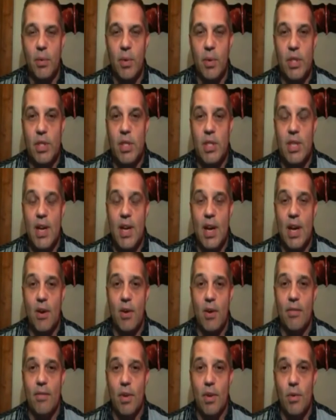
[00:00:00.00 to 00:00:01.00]
And we just
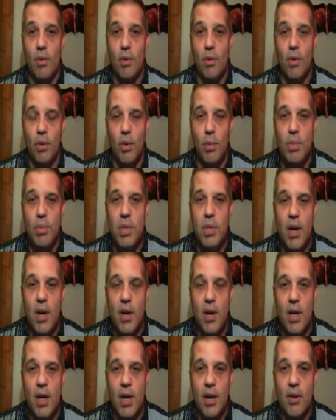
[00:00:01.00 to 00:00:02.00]
now have a new group
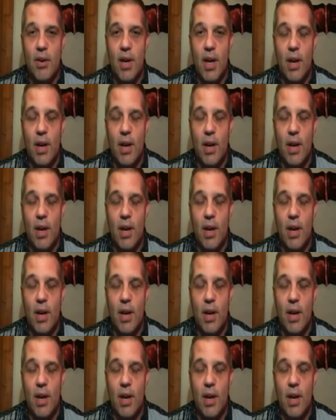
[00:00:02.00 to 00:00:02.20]
starting out.